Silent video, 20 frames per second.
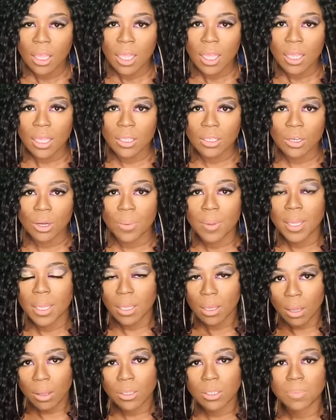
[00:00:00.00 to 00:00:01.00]
It
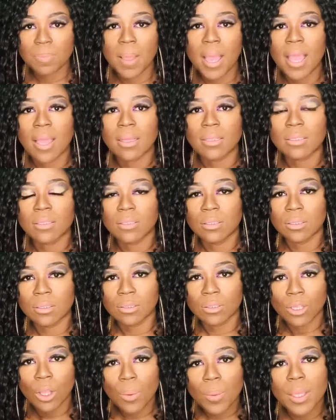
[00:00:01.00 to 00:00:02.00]
goes back to
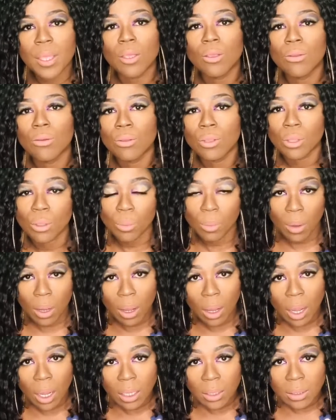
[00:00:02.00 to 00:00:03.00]
knowing who you
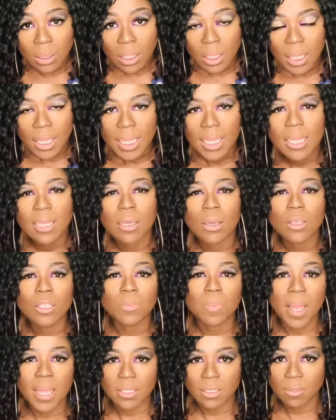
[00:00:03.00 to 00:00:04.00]
are. It goes
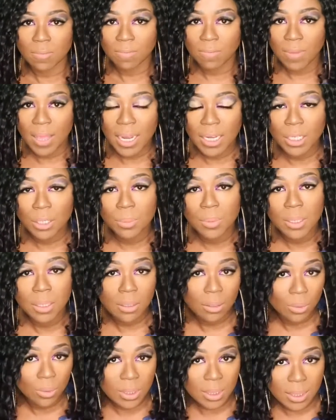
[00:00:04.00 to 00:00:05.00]
back to valuing
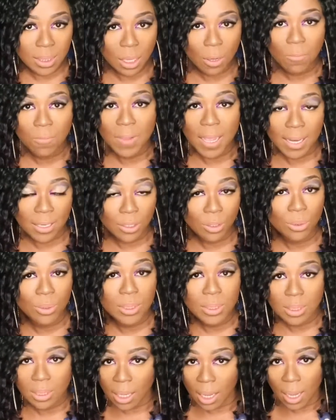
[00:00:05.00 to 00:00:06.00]
yourself and your
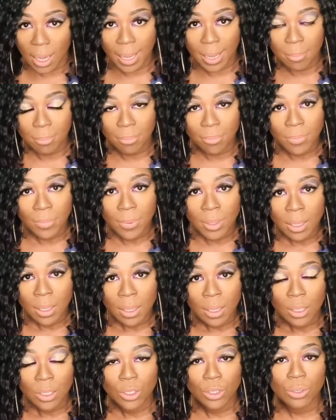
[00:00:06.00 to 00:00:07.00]
time.
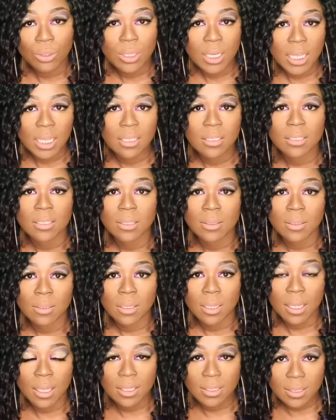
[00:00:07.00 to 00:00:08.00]
You need to
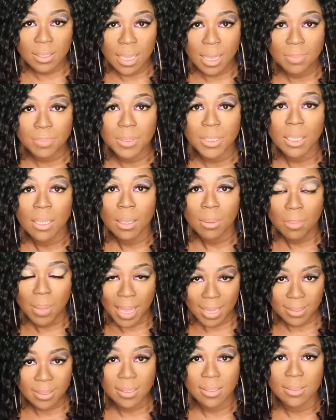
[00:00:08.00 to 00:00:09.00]
accept
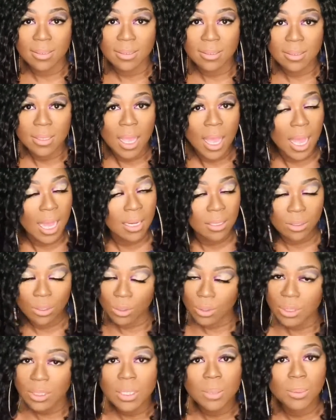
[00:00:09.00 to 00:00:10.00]
patterns and
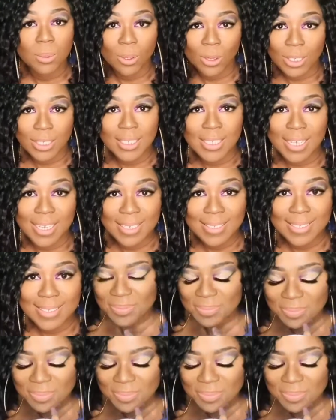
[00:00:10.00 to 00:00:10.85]
not apologies.